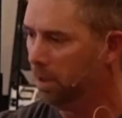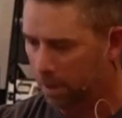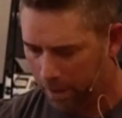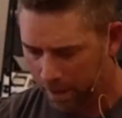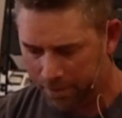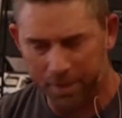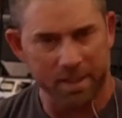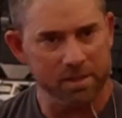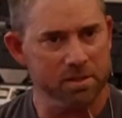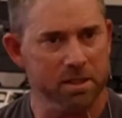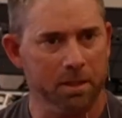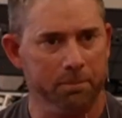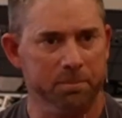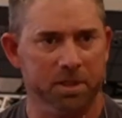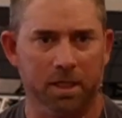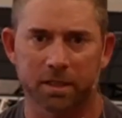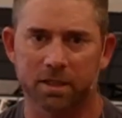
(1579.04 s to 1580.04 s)
And that's
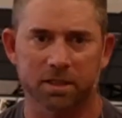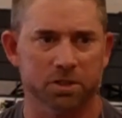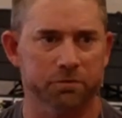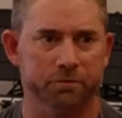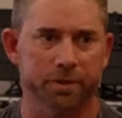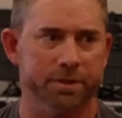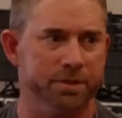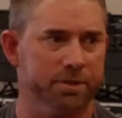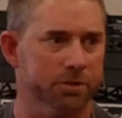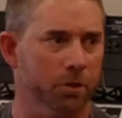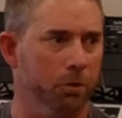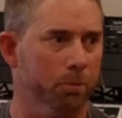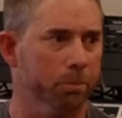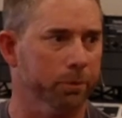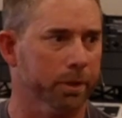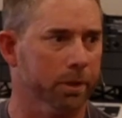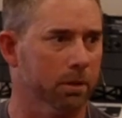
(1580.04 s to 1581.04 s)
something I think is very
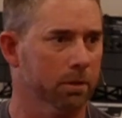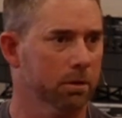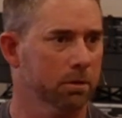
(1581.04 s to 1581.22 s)
sobering.